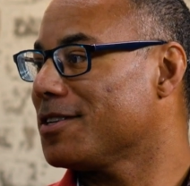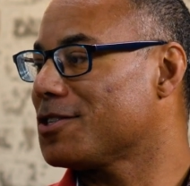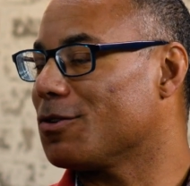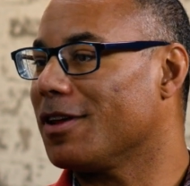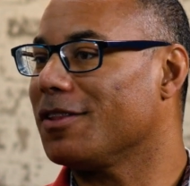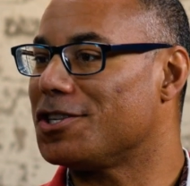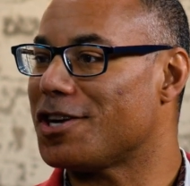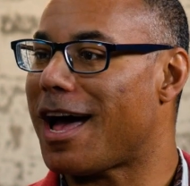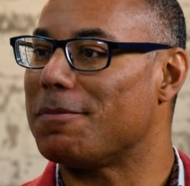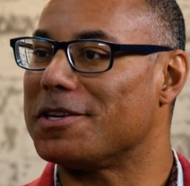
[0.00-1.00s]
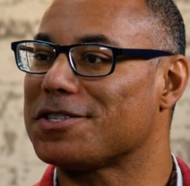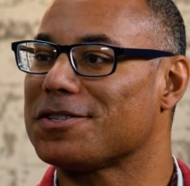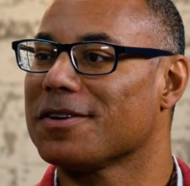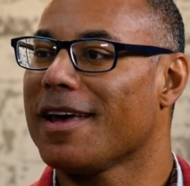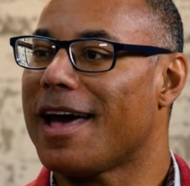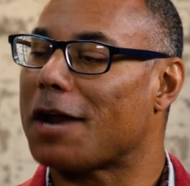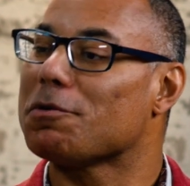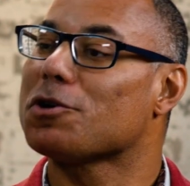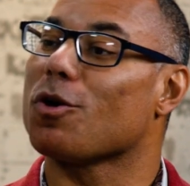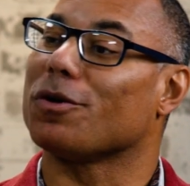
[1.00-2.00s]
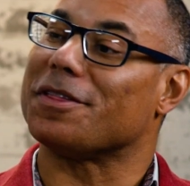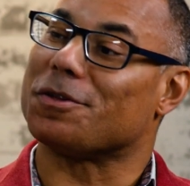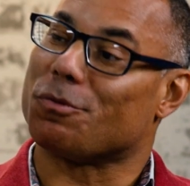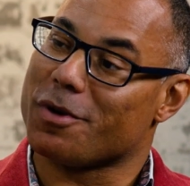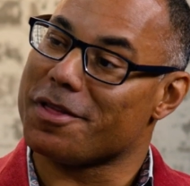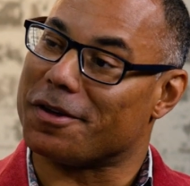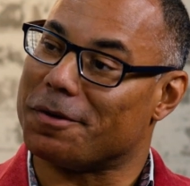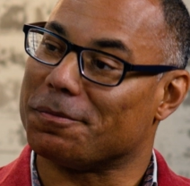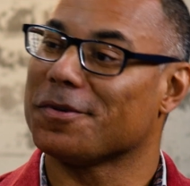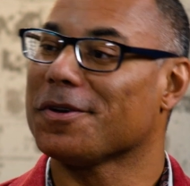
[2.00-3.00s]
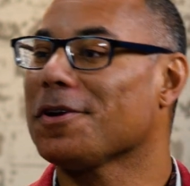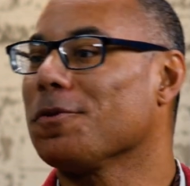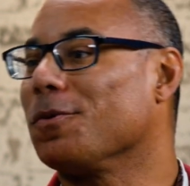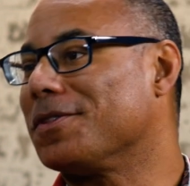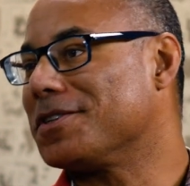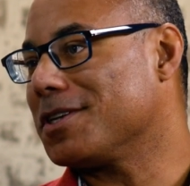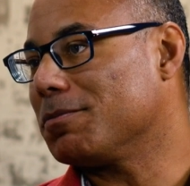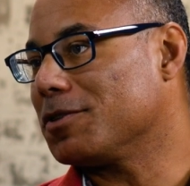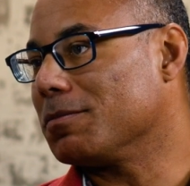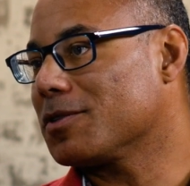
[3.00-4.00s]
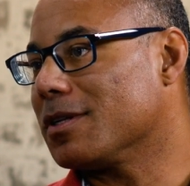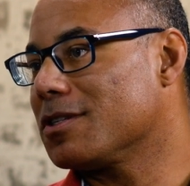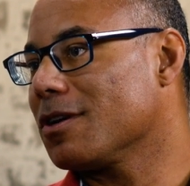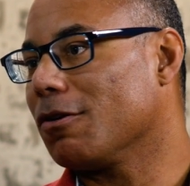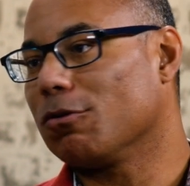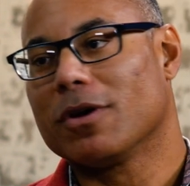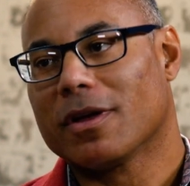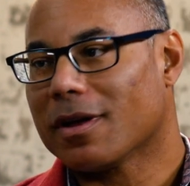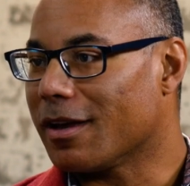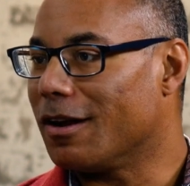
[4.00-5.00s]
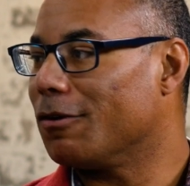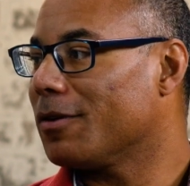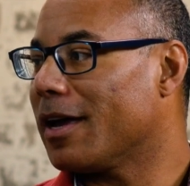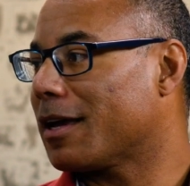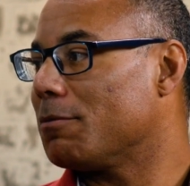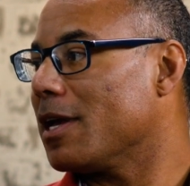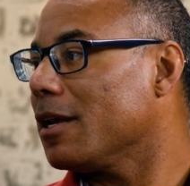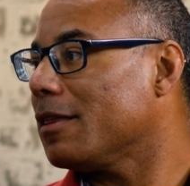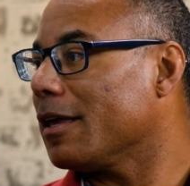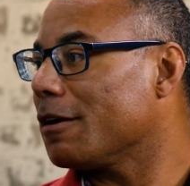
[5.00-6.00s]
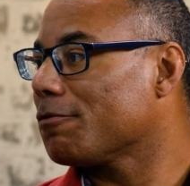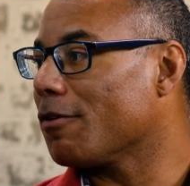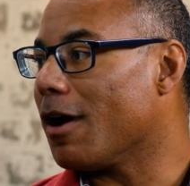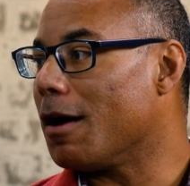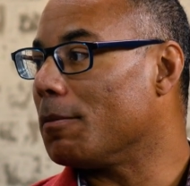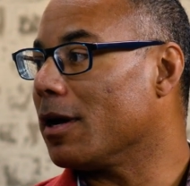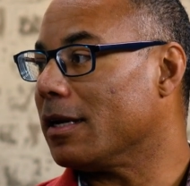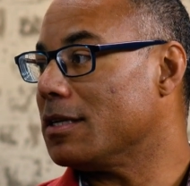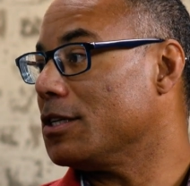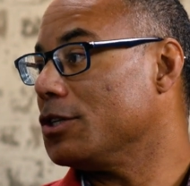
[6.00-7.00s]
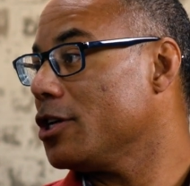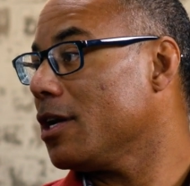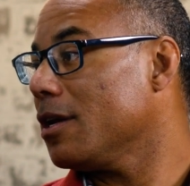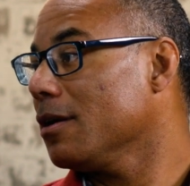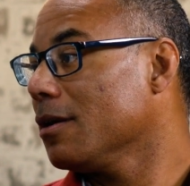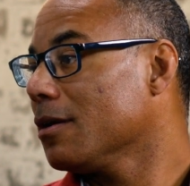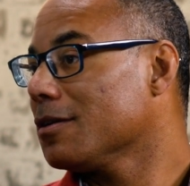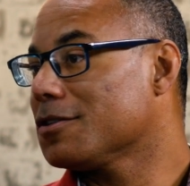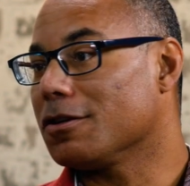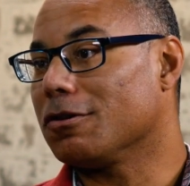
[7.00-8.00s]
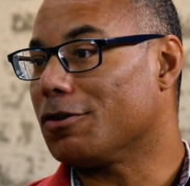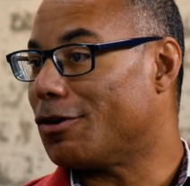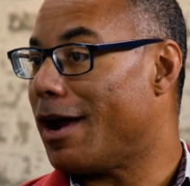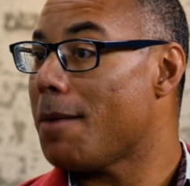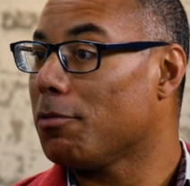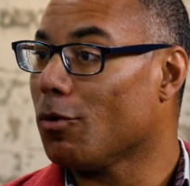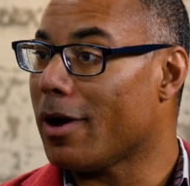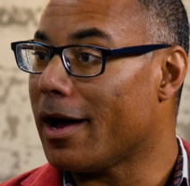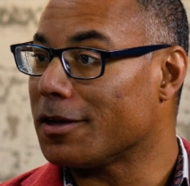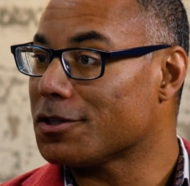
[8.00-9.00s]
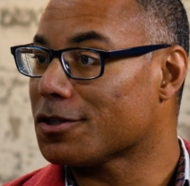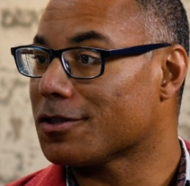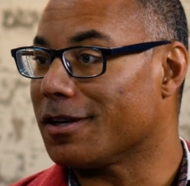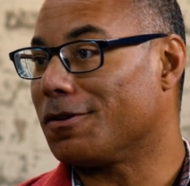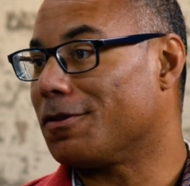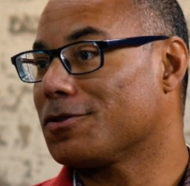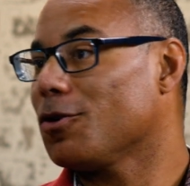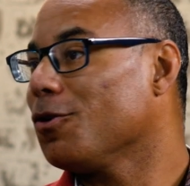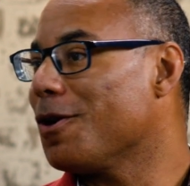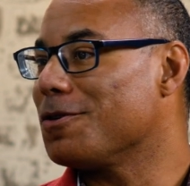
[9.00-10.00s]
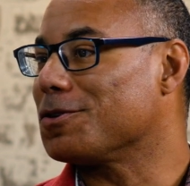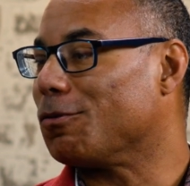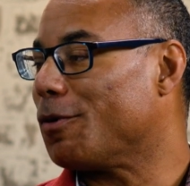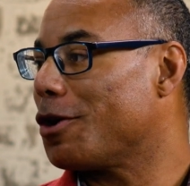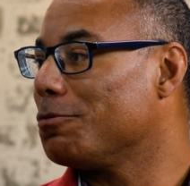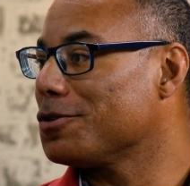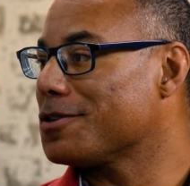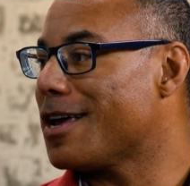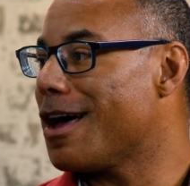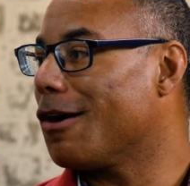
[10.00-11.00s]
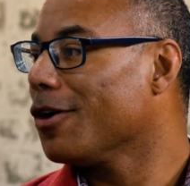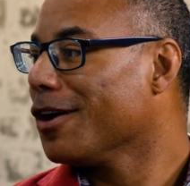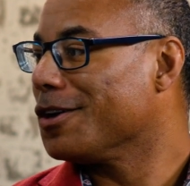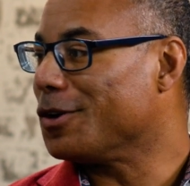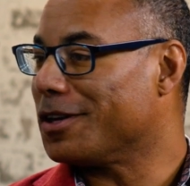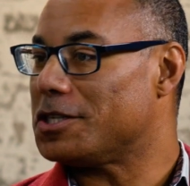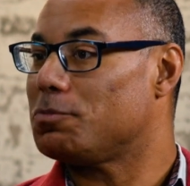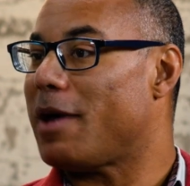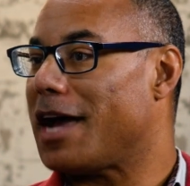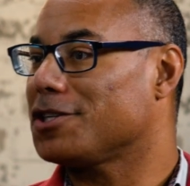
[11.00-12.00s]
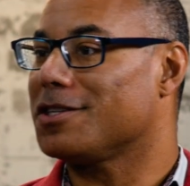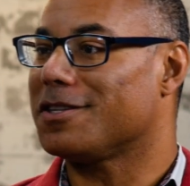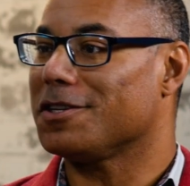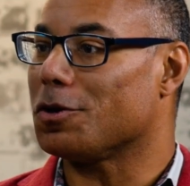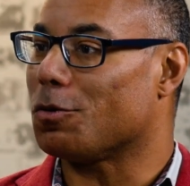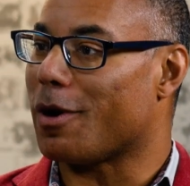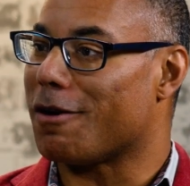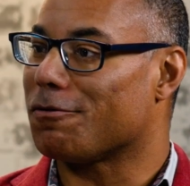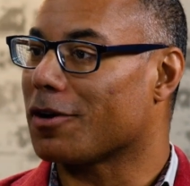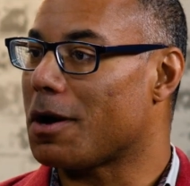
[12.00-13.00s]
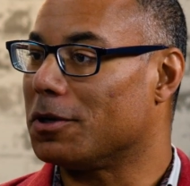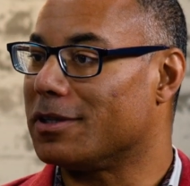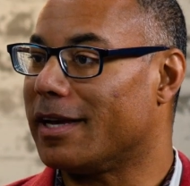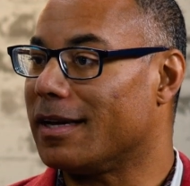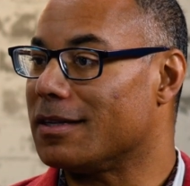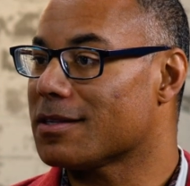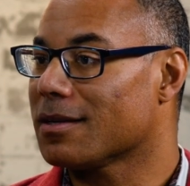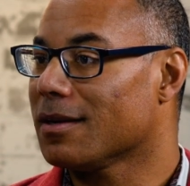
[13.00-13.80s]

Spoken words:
so then the job is, how do we correlate the rhythm with the symptoms? And so, it can be anything from an ECG to your Apple Watch. There's a whole host of wearables now. You can get these patches that you can wear for a couple of days.